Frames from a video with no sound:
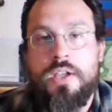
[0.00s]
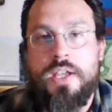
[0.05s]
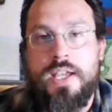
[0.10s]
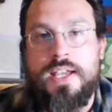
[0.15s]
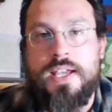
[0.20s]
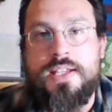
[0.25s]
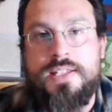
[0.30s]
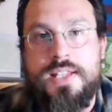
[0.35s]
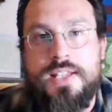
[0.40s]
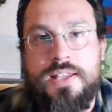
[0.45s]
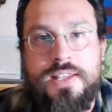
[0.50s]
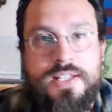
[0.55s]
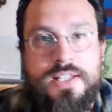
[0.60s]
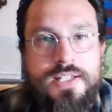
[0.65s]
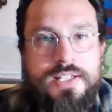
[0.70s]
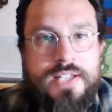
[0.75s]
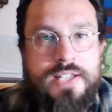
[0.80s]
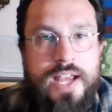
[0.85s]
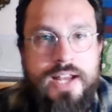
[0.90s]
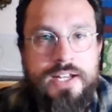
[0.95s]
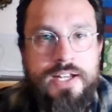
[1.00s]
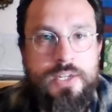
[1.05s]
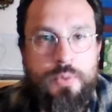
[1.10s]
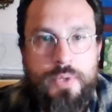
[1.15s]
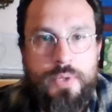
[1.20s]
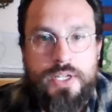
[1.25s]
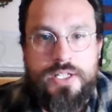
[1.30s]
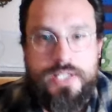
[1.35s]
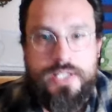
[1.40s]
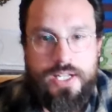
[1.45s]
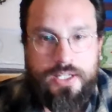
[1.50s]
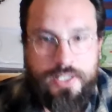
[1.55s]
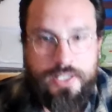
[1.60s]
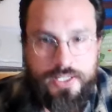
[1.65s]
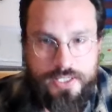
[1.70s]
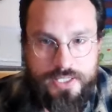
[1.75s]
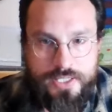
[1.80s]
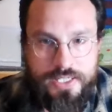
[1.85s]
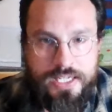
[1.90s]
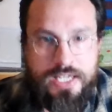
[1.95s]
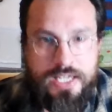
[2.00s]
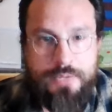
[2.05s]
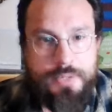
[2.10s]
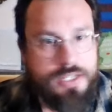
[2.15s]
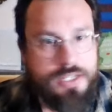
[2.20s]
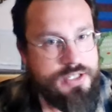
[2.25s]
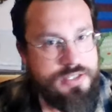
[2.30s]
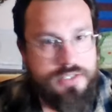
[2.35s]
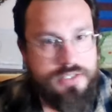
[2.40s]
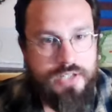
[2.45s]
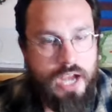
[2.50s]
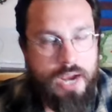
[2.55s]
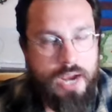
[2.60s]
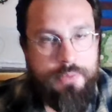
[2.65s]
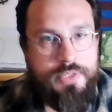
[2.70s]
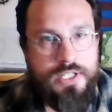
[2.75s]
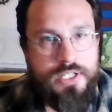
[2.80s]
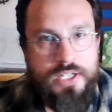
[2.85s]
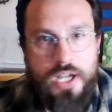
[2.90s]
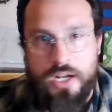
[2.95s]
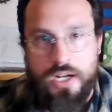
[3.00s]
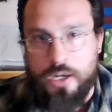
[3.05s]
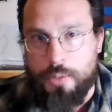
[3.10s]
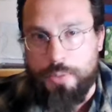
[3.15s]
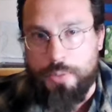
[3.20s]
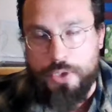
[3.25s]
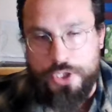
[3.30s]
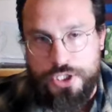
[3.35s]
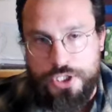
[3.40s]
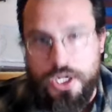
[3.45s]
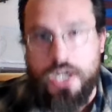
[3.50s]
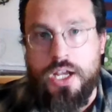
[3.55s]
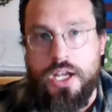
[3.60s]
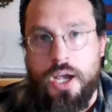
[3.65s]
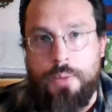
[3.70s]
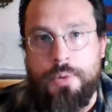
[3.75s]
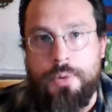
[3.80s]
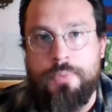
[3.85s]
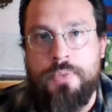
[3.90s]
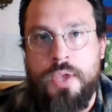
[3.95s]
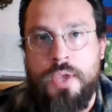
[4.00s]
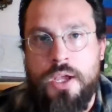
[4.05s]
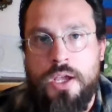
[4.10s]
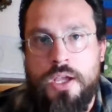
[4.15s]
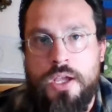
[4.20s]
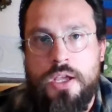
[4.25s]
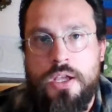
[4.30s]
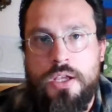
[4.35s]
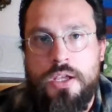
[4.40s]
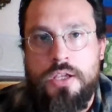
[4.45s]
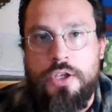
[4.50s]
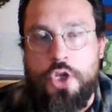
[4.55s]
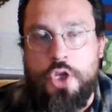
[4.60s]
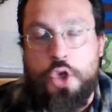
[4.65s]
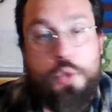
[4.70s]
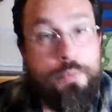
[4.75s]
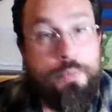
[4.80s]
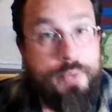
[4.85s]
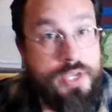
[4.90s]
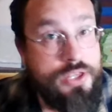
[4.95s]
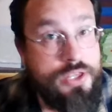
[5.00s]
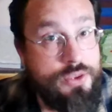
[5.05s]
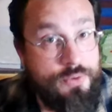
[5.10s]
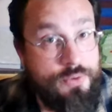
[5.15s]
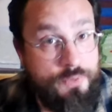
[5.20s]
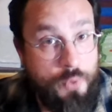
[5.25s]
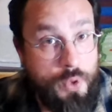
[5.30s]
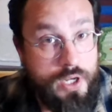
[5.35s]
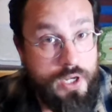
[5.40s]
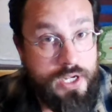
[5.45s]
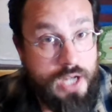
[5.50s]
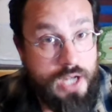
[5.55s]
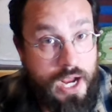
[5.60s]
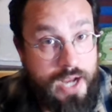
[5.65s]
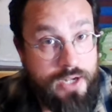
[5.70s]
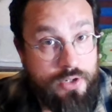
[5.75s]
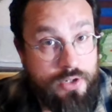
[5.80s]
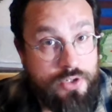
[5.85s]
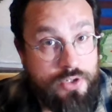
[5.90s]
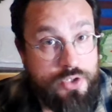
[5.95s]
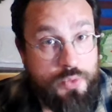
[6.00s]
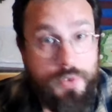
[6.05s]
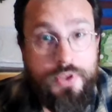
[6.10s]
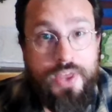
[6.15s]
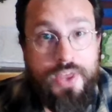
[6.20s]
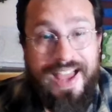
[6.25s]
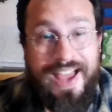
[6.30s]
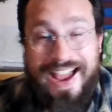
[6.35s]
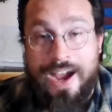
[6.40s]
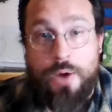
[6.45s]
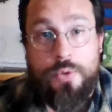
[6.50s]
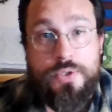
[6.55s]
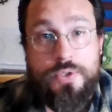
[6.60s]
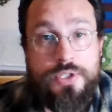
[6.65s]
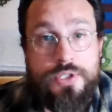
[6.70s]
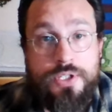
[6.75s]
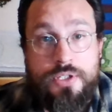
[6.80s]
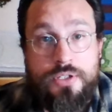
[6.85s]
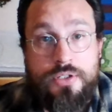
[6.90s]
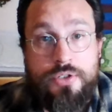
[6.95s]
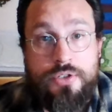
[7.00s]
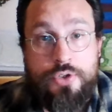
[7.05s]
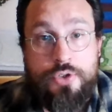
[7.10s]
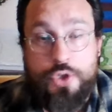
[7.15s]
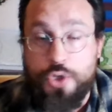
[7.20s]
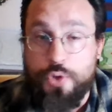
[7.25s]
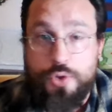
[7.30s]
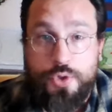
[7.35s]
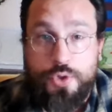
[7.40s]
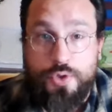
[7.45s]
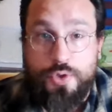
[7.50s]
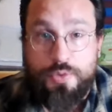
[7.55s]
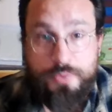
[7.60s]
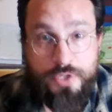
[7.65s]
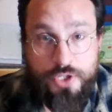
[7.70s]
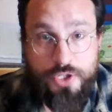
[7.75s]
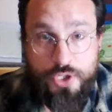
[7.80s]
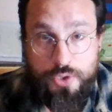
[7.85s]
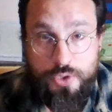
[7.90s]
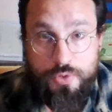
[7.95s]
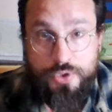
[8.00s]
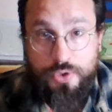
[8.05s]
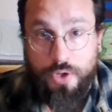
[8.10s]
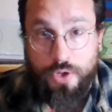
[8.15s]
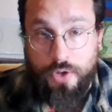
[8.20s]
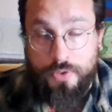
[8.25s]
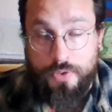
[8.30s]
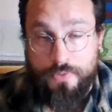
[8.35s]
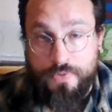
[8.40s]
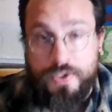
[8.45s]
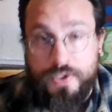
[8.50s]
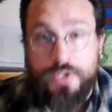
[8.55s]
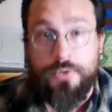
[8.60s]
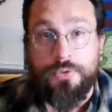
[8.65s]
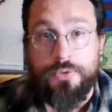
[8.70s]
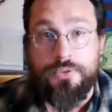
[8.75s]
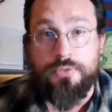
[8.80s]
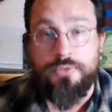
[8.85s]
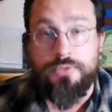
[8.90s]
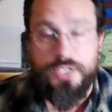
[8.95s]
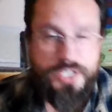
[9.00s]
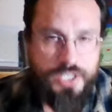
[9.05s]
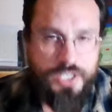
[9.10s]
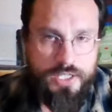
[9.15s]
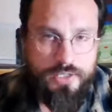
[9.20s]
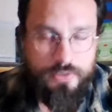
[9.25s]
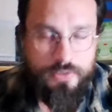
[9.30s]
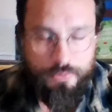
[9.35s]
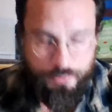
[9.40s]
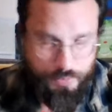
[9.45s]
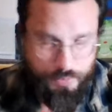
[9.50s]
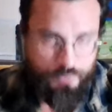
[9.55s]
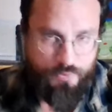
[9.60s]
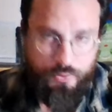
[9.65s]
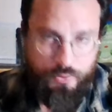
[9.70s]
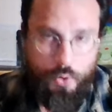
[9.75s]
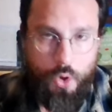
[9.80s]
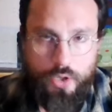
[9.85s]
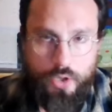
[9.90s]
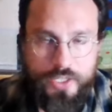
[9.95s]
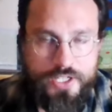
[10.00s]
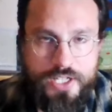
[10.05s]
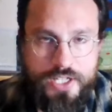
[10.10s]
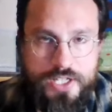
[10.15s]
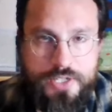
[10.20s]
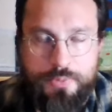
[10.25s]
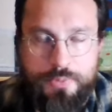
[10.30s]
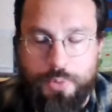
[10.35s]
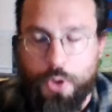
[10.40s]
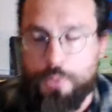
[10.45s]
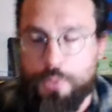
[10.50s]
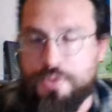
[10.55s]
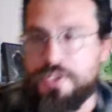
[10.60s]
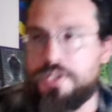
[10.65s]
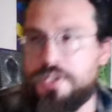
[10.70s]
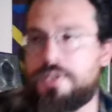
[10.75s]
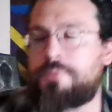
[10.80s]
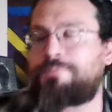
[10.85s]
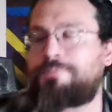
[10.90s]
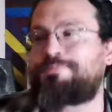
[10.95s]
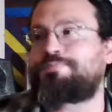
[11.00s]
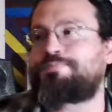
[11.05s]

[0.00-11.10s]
is that this is Andy Reid telling his team it's time to nut up or shut up. You beat the 49ers without Juju Smith Schuster on the field, for all intents and purposes.